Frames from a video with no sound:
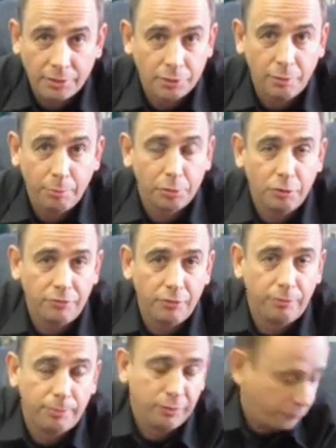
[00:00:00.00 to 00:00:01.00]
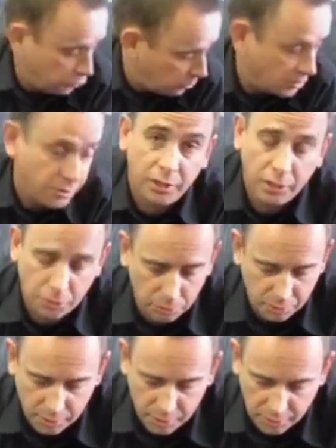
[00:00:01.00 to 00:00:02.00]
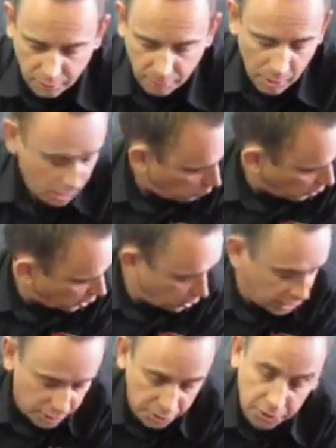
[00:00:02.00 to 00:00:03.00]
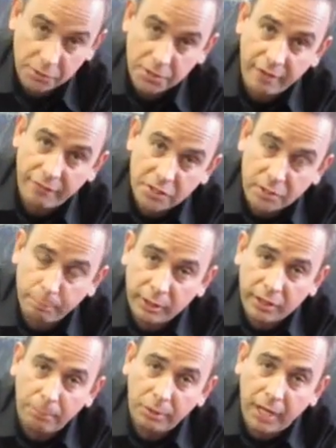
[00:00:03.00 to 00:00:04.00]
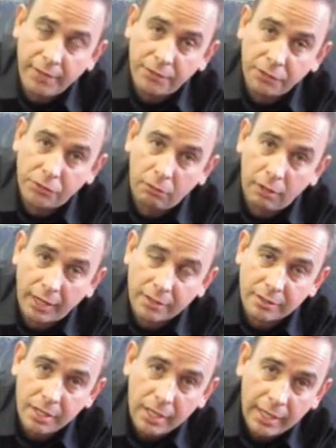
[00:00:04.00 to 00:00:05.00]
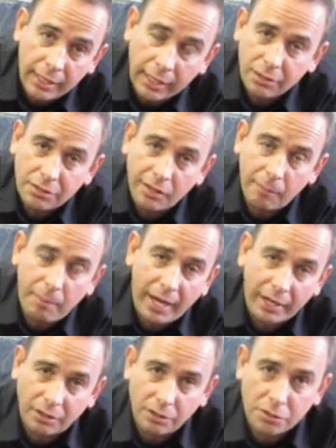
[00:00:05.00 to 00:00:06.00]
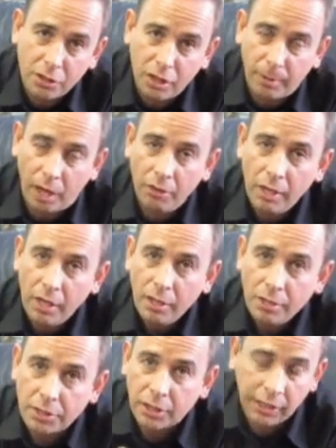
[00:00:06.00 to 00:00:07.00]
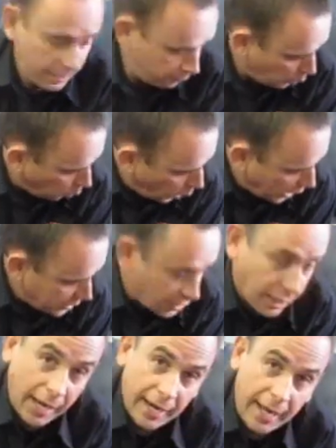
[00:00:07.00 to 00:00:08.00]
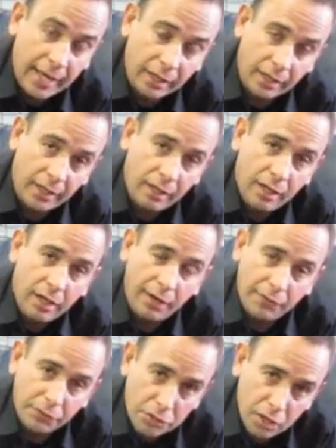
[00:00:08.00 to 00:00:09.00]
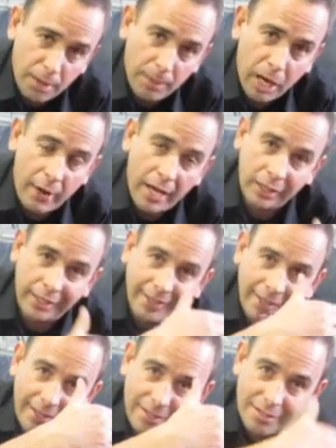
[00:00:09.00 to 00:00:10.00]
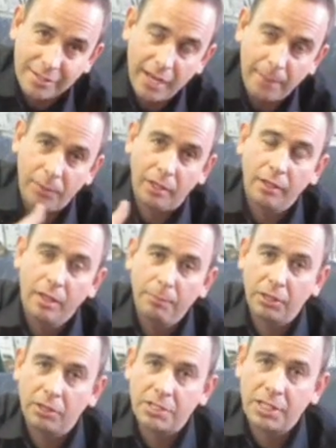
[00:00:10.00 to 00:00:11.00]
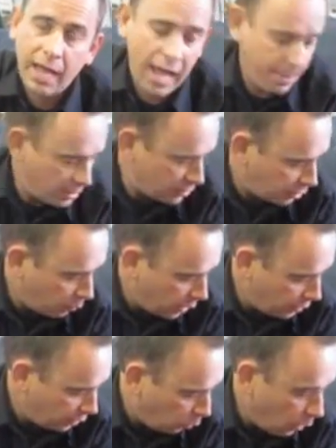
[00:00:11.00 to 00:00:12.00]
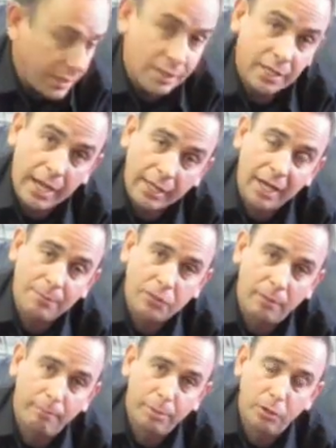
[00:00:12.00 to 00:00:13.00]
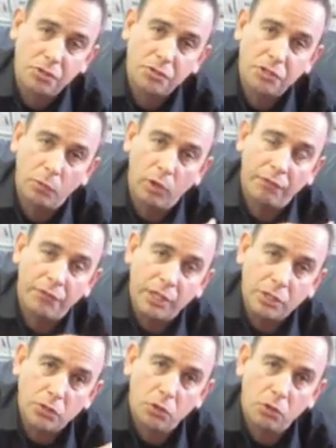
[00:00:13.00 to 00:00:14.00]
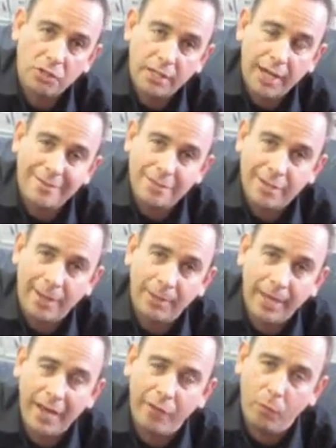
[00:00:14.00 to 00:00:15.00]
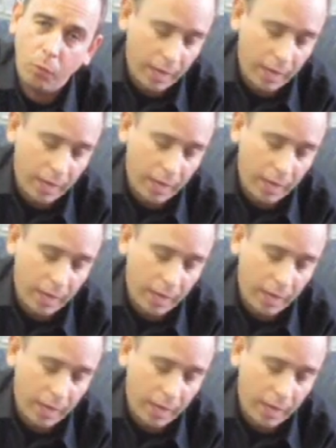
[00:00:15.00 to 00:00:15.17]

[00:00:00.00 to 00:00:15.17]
to improve the performance of the exhaust system. What you need to do is have a splitter plate that directs into the back of the turbo to keep the wastegate outlet and the turbo outlet separate, because the aim is to, when the wastegate comes on boost, you want the exhaust gases coming out of the